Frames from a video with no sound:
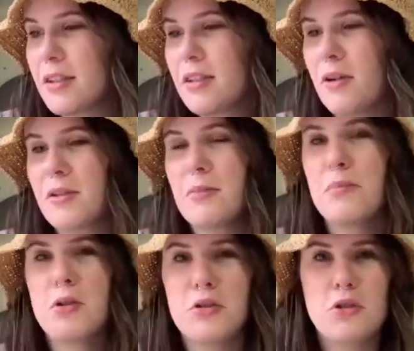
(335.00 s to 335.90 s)
you don't want
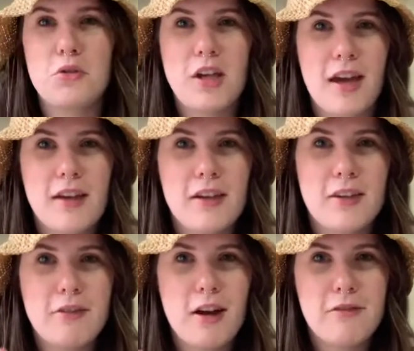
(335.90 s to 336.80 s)
to pull too tight on
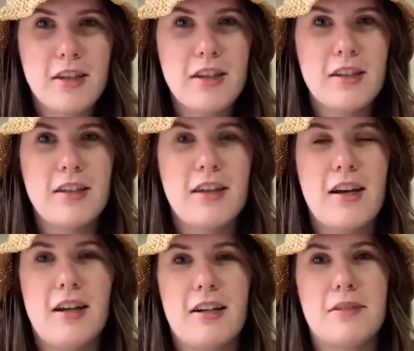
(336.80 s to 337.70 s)
the raffia,
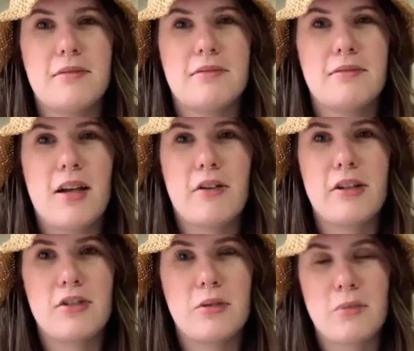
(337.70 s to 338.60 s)
um,
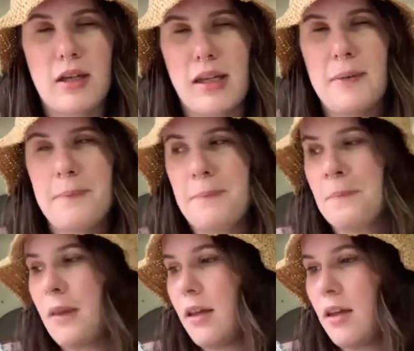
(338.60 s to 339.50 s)
otherwise you can break it.
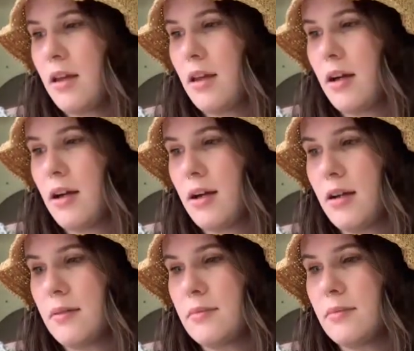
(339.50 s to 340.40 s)

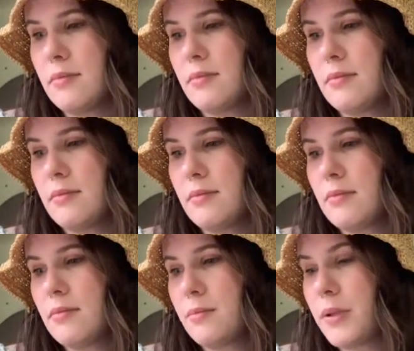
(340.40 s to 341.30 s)
Um,
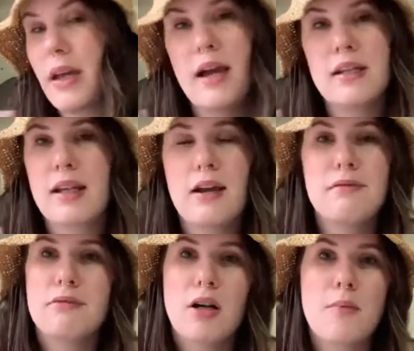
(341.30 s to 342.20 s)
but yeah, I didn't
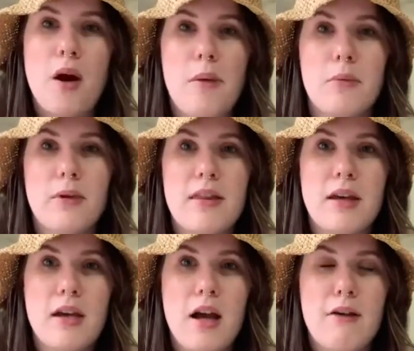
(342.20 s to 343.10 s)
have a problem with
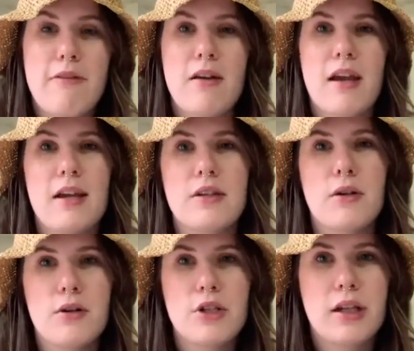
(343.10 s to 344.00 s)
it. I found I had to
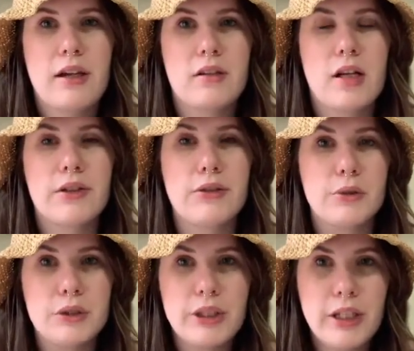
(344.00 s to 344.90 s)
crochet a lot
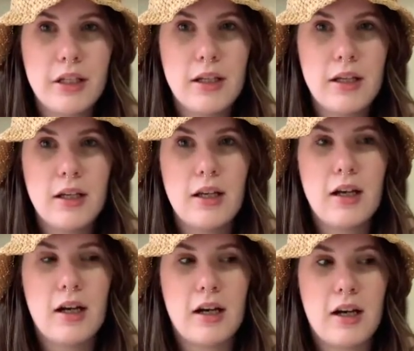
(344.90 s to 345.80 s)
looser
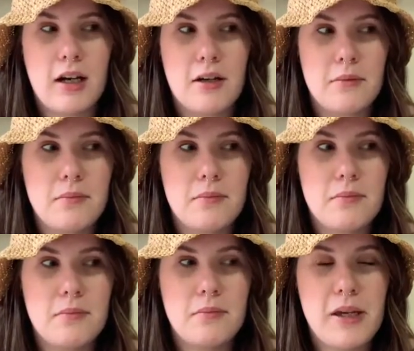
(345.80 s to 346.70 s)
uh,
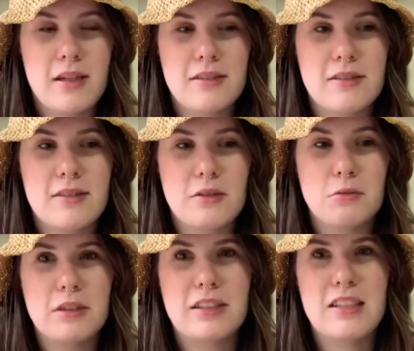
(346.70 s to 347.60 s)
because the
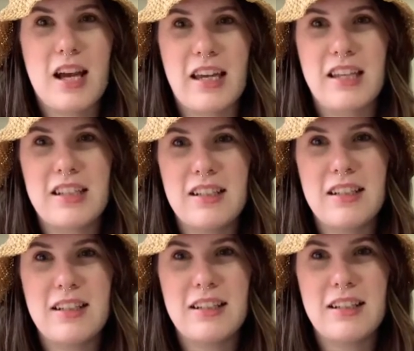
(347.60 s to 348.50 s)
really
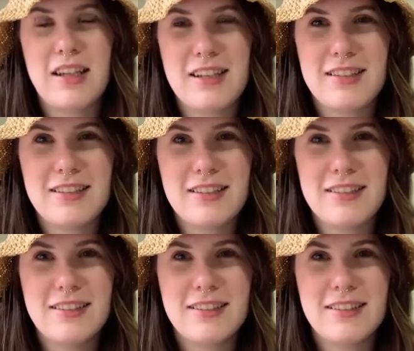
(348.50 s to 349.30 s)
tightness